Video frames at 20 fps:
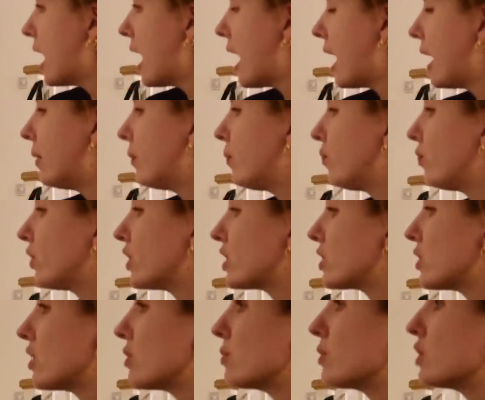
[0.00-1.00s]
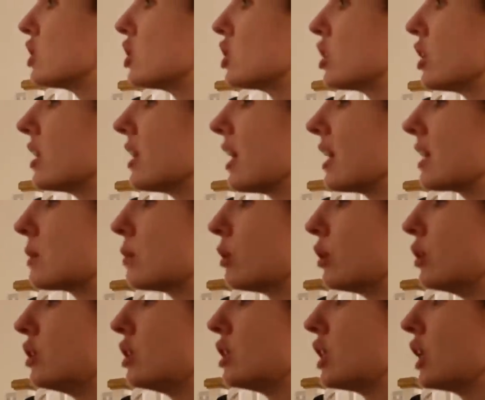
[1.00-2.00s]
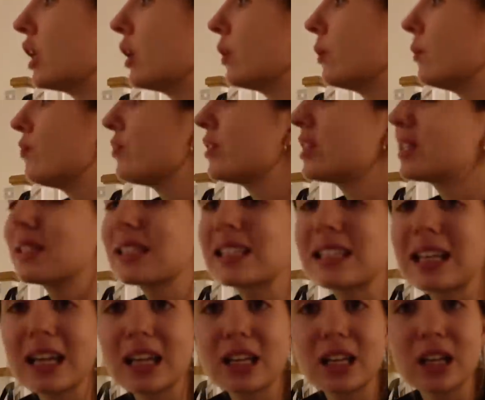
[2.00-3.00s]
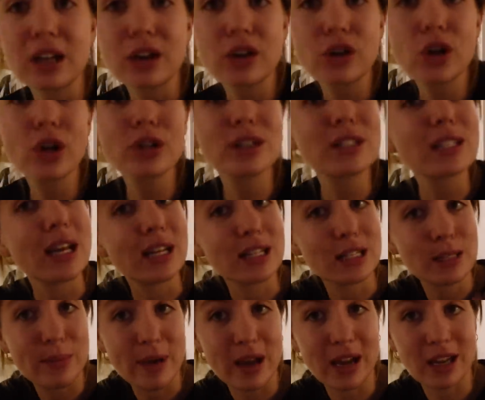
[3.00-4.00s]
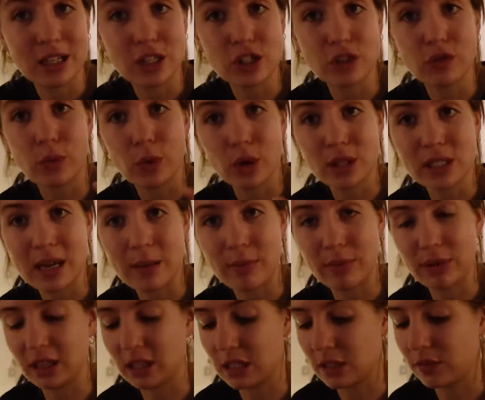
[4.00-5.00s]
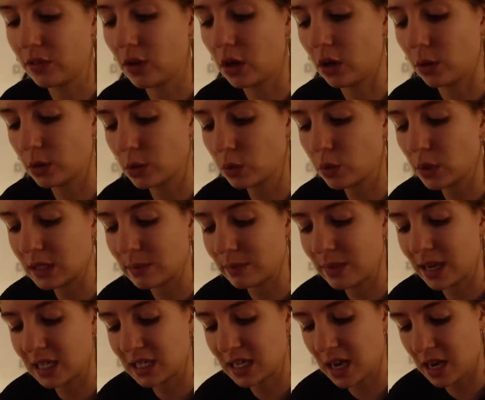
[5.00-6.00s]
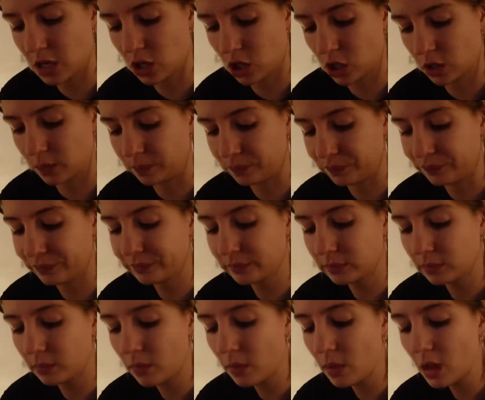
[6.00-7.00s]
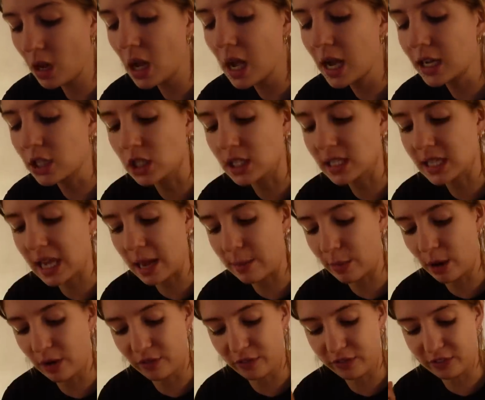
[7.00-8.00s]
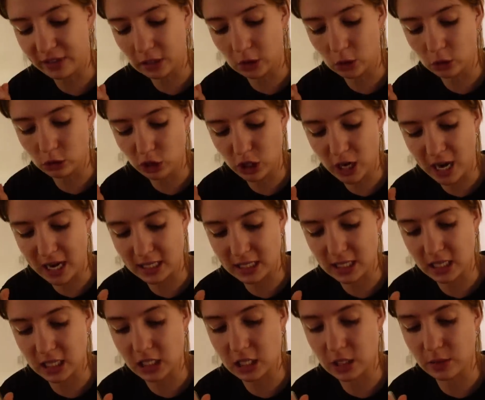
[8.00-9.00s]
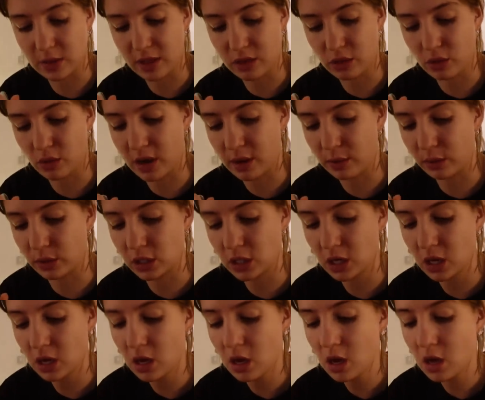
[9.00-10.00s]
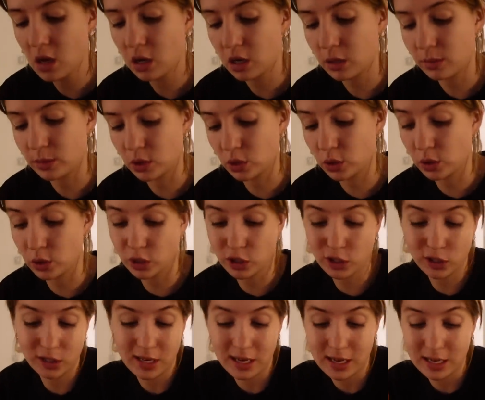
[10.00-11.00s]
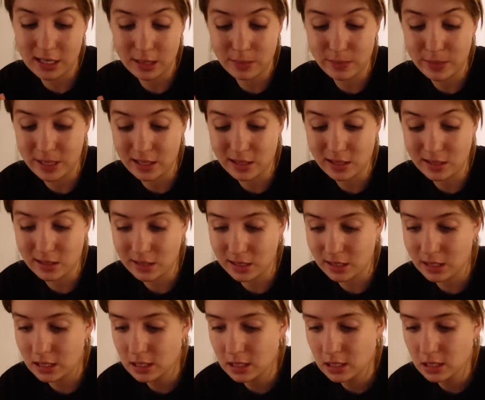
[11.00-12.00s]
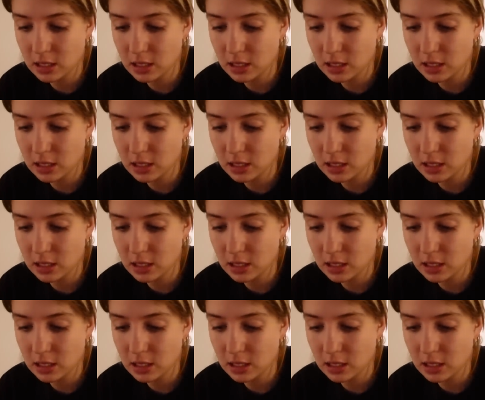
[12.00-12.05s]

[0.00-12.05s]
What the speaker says: So I'm going to show you that tomorrow too. This is like a contents page of what's happening in this vlog, which wasn't my intention. I just came over feeling all chatty, so I thought I would come and talk to you guys, basically.